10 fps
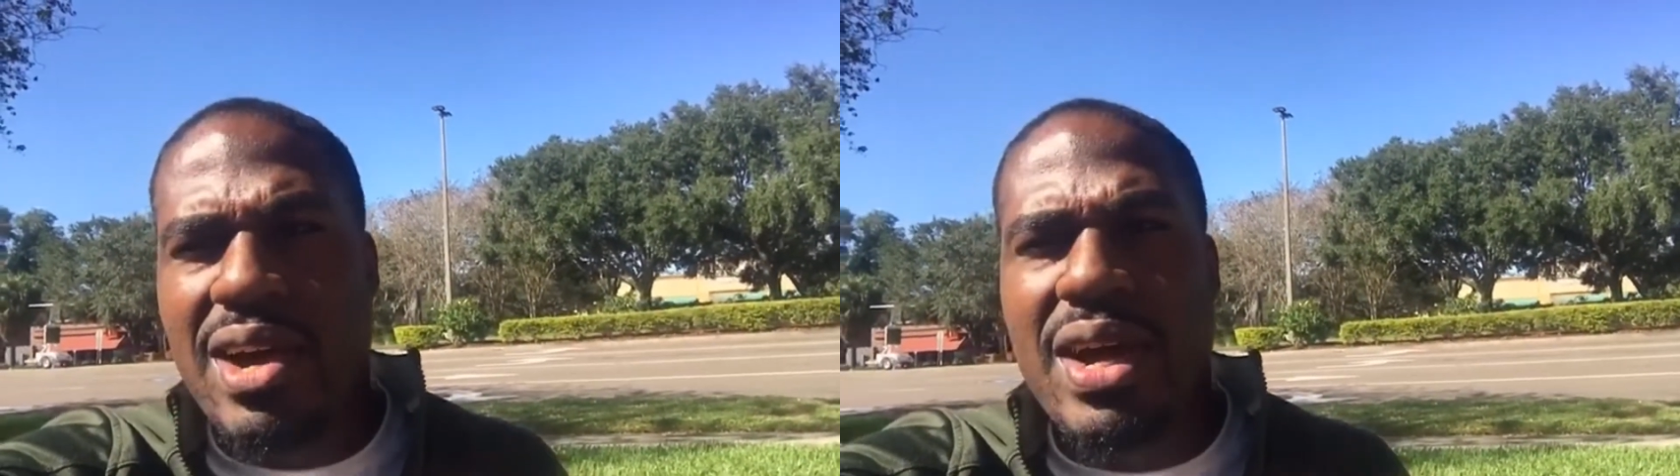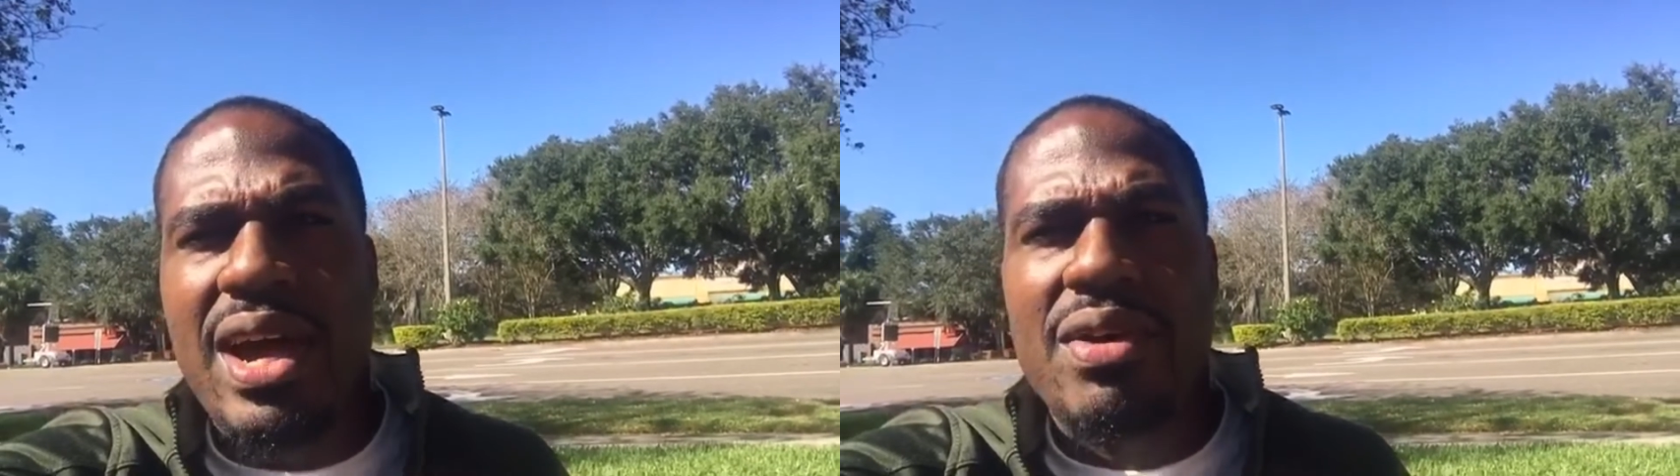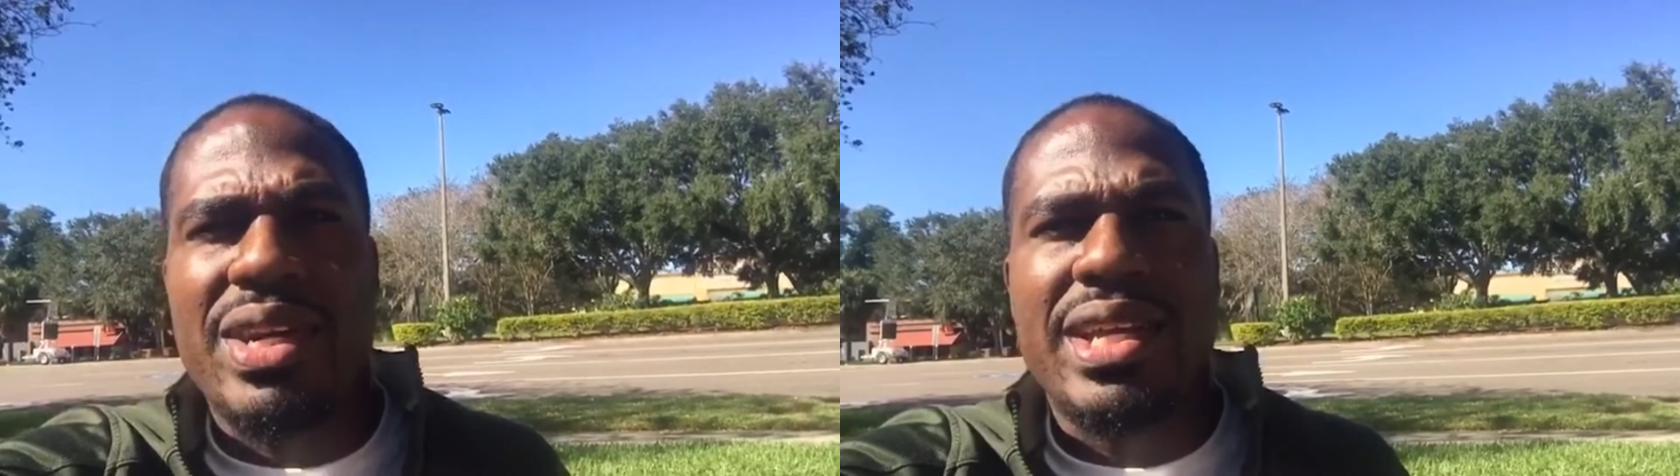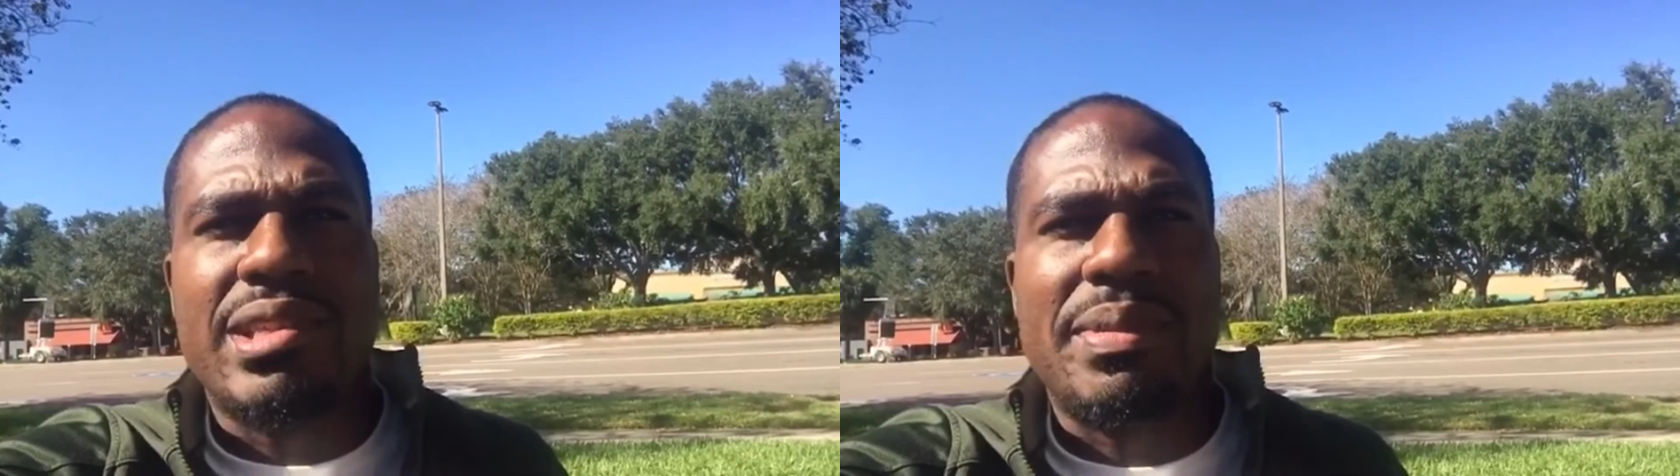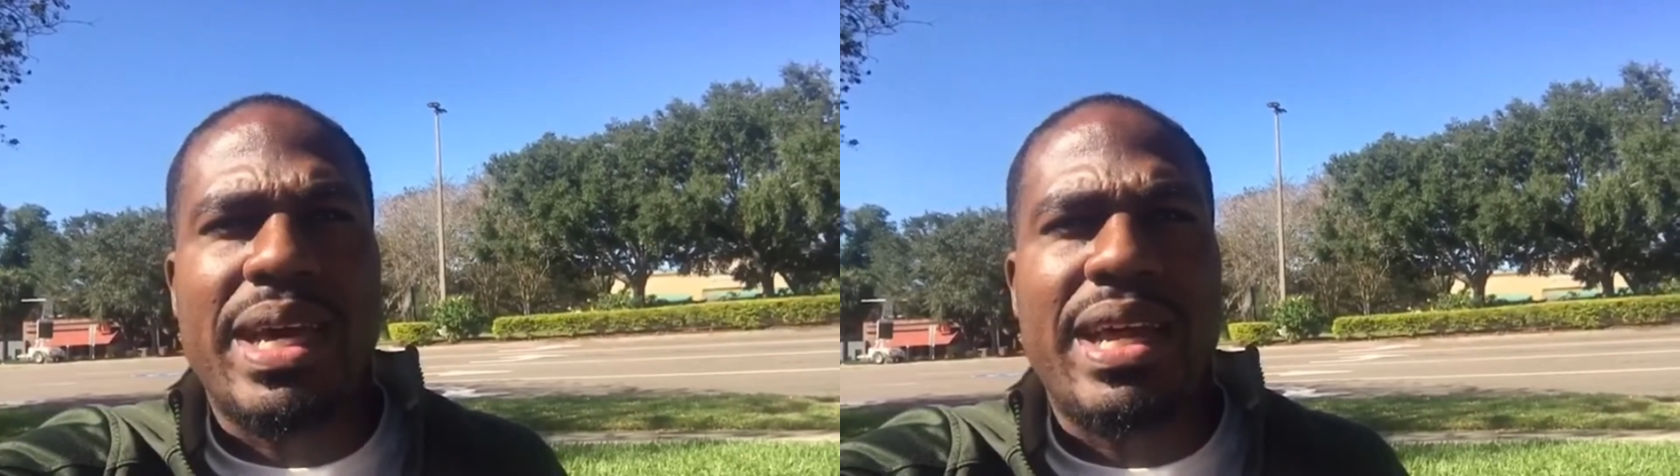how it is,
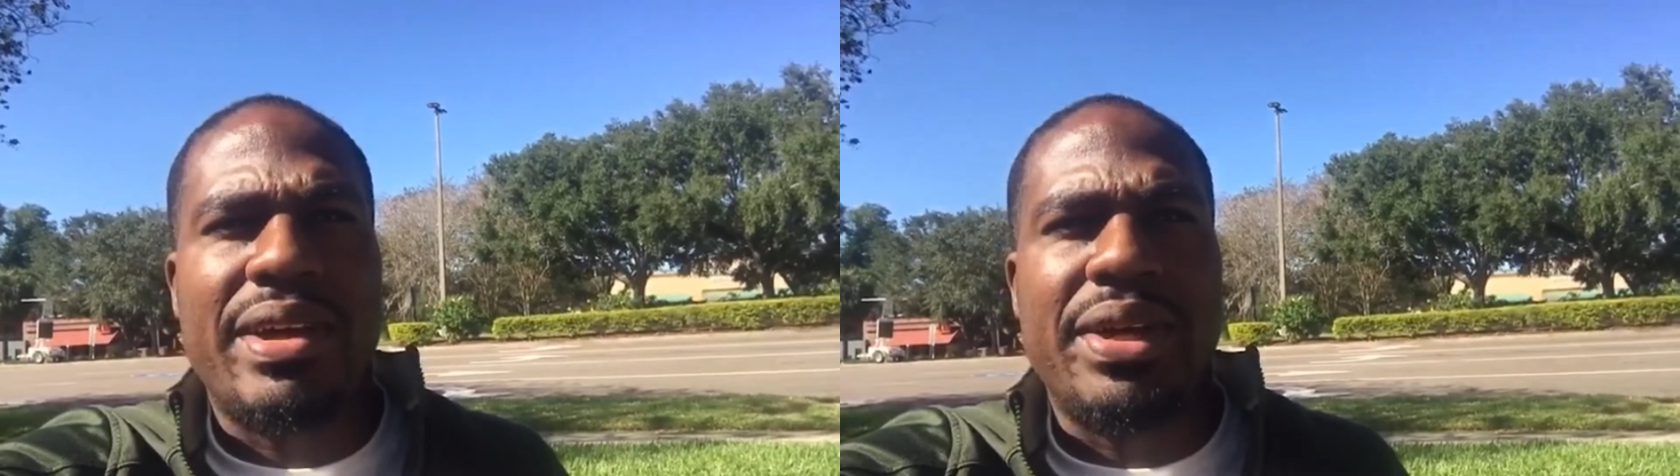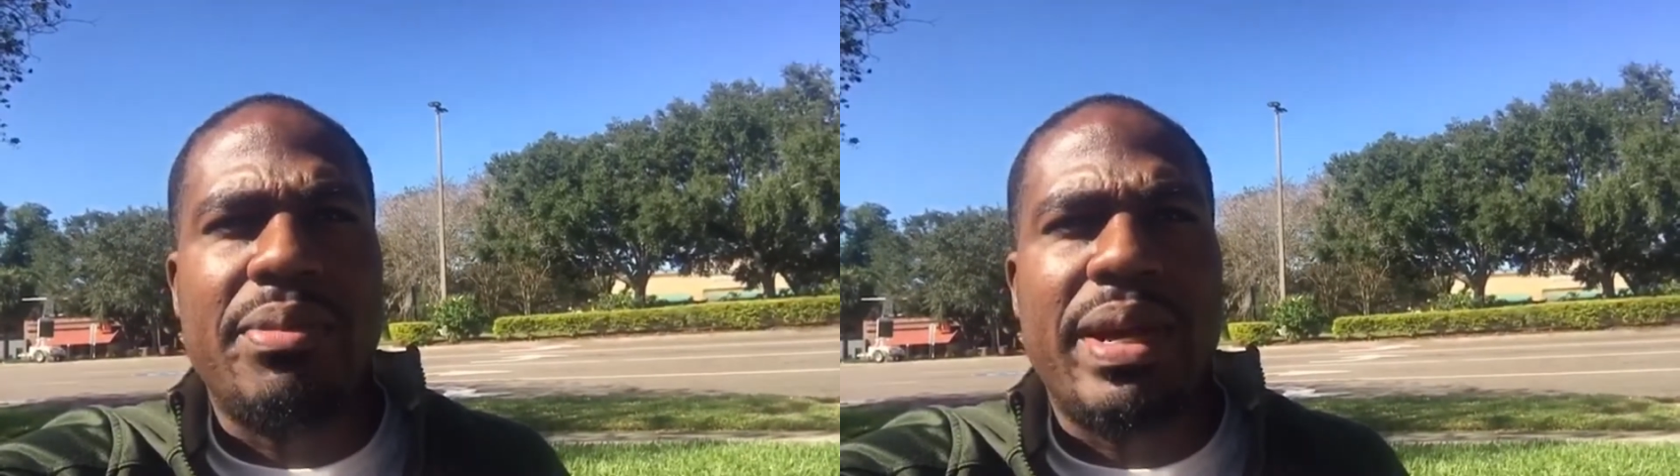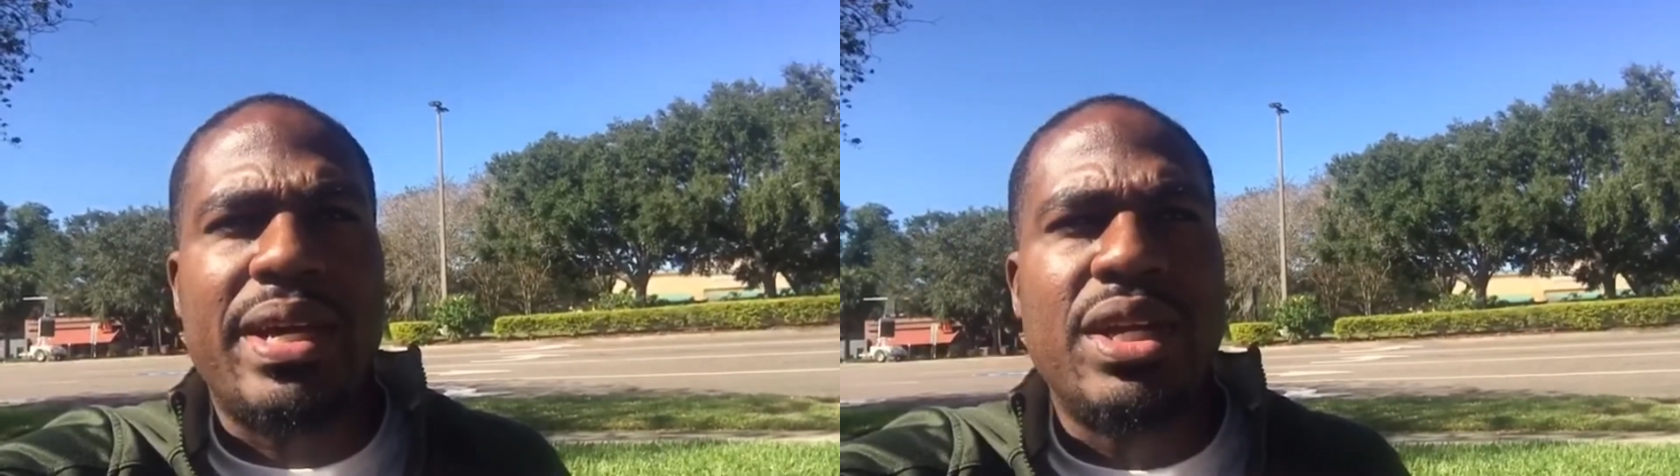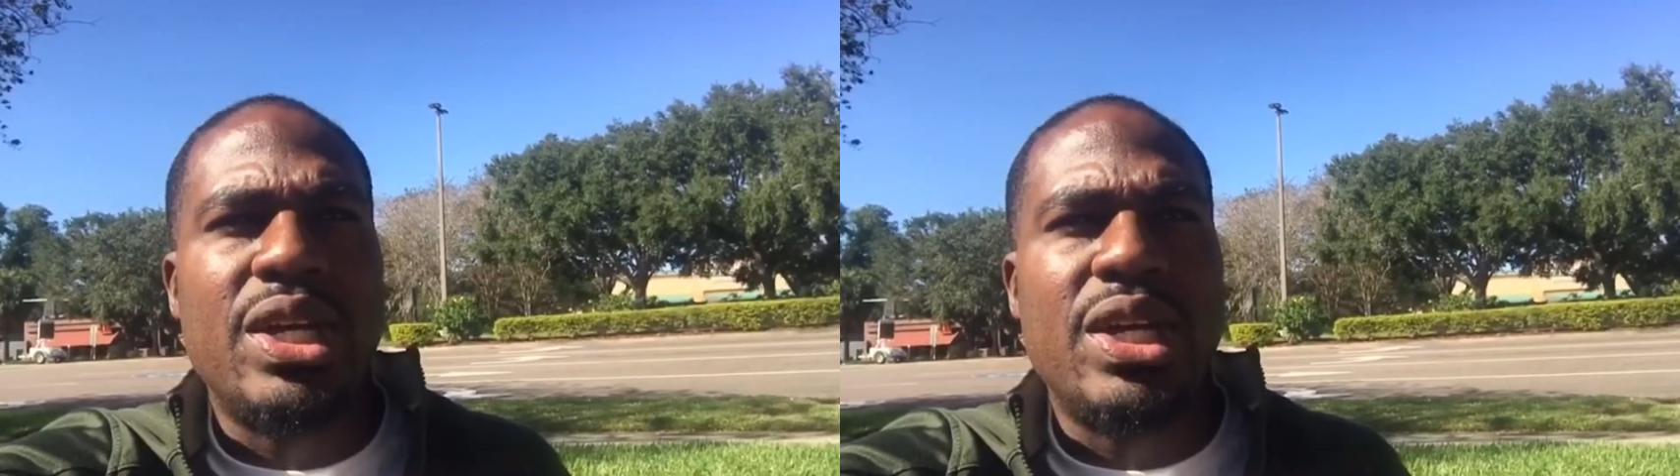man, out here, man.